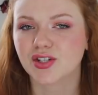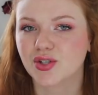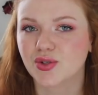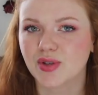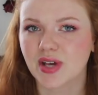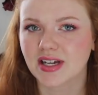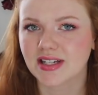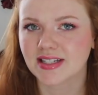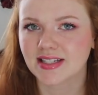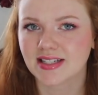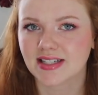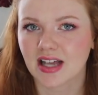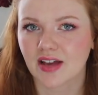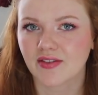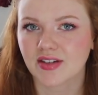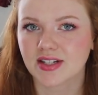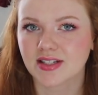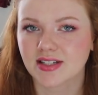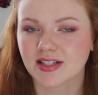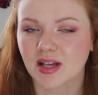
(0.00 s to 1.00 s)
In
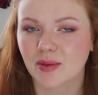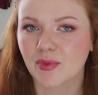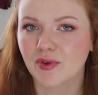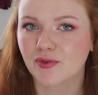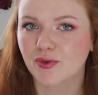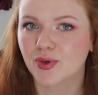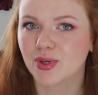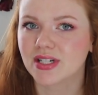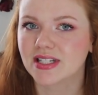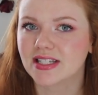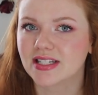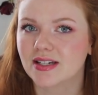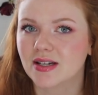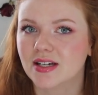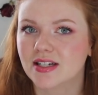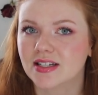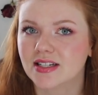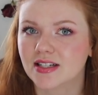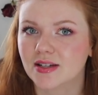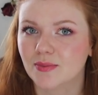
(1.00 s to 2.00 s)
2007, some of
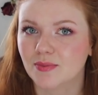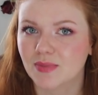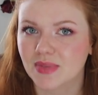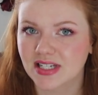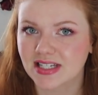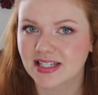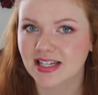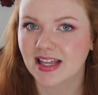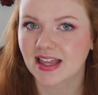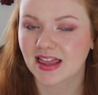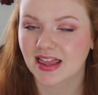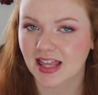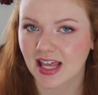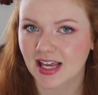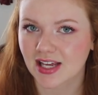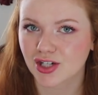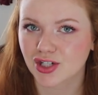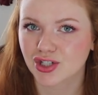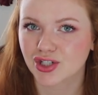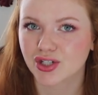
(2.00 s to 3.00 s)
Christa's missing
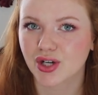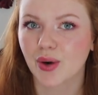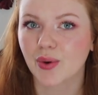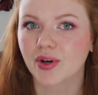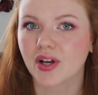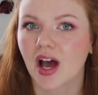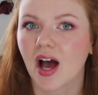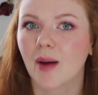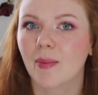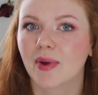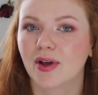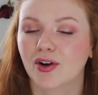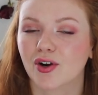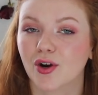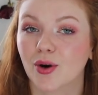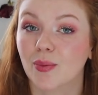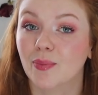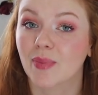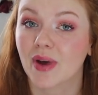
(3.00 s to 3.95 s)
things showed up at her